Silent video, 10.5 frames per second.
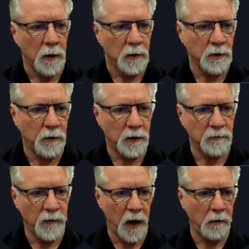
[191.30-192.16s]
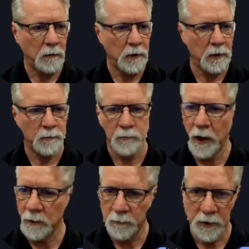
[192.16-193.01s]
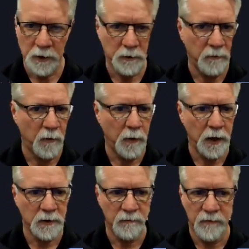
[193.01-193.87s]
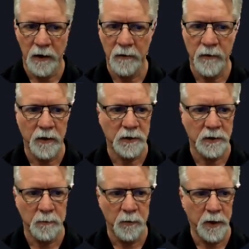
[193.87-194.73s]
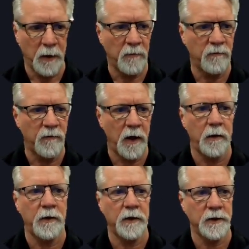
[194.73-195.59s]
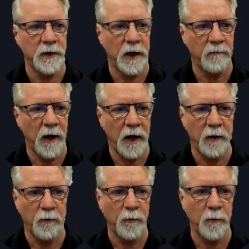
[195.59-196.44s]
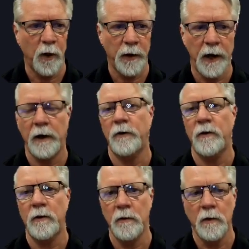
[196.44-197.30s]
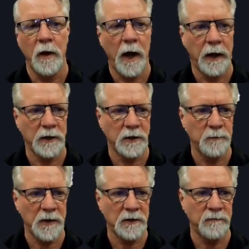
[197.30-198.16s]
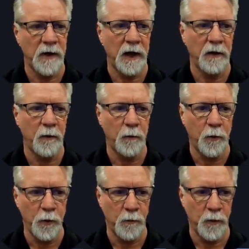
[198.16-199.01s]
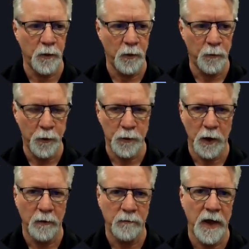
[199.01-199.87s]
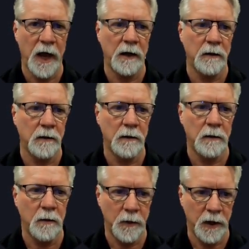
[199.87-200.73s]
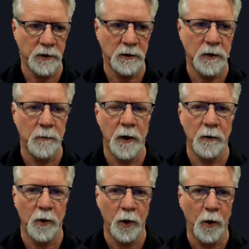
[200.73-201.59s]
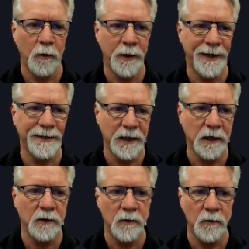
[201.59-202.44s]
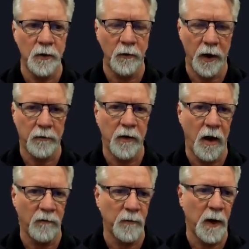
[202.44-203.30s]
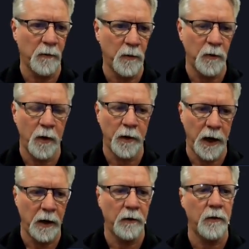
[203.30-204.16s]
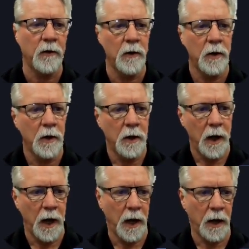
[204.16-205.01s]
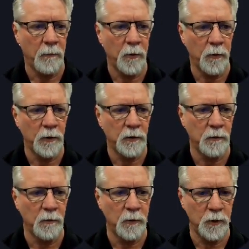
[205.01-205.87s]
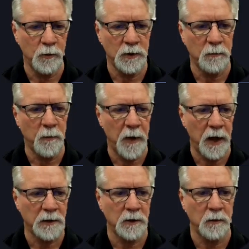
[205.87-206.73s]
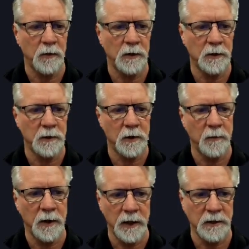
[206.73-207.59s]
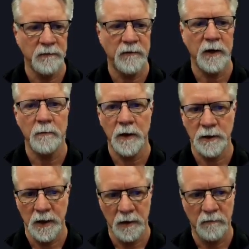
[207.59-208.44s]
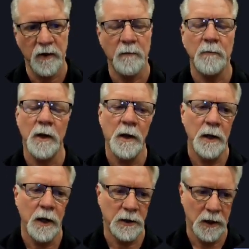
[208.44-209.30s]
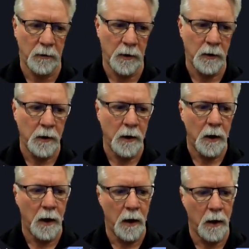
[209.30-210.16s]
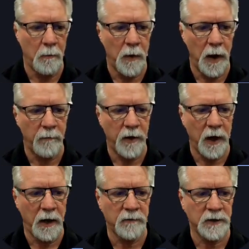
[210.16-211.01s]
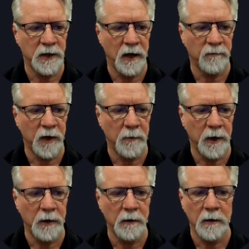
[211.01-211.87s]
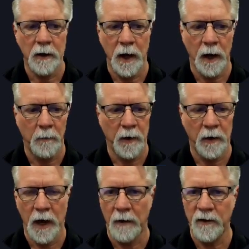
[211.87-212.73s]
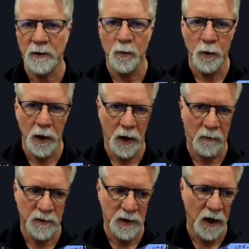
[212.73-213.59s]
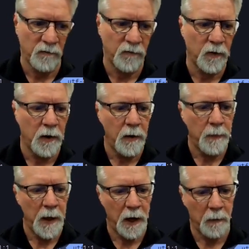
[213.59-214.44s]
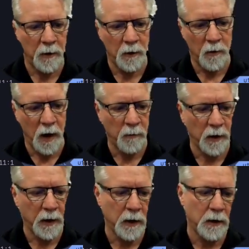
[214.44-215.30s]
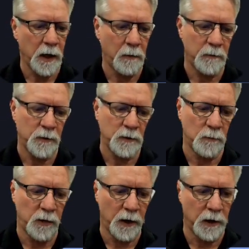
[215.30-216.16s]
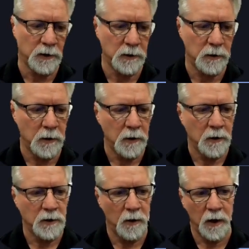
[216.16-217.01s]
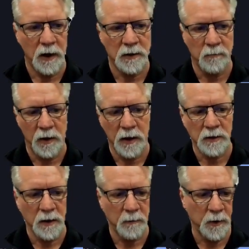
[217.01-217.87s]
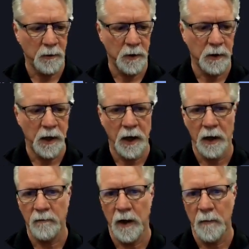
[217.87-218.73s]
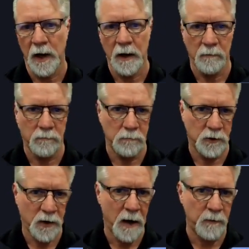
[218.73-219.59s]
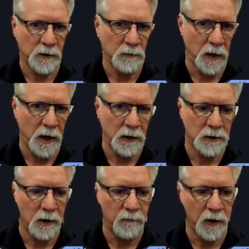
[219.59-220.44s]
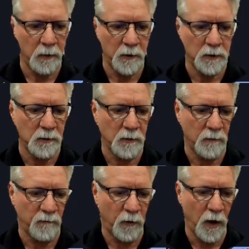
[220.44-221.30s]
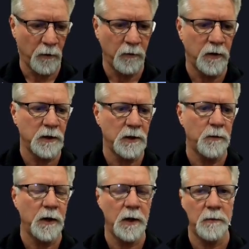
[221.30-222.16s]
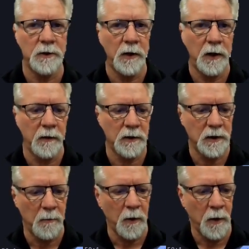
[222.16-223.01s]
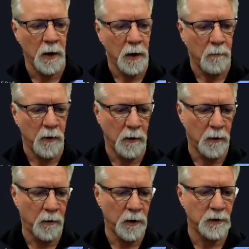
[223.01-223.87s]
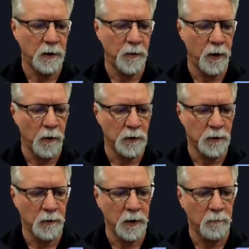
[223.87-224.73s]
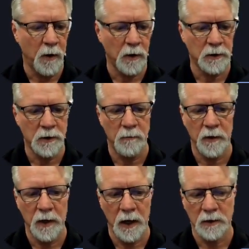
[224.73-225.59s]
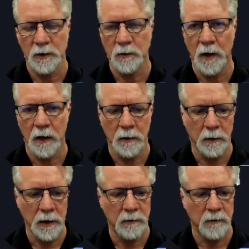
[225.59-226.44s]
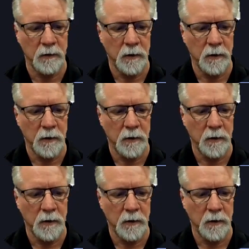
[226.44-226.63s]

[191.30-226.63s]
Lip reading: So this file is pretty straightforward. It's a very, very simple YAML file, and you can see I've got a group called editor. I can specify the root of that location. So I'm going to clone things into a directory off of my root called editor, and I'm going to do some repositories. There's going to be lazyvim, lazyinvim, etc. I've got FCF coming in, and I'm going to have its root at FCF, and I'm going to do Hyperland, and I'm going to do some plugins. So I've got some plugins that I'm doing, and I've got my Trap is my stuff that I'm using for other things I want to demonstrate in this demo. But notice that we also can mark something as do not delete.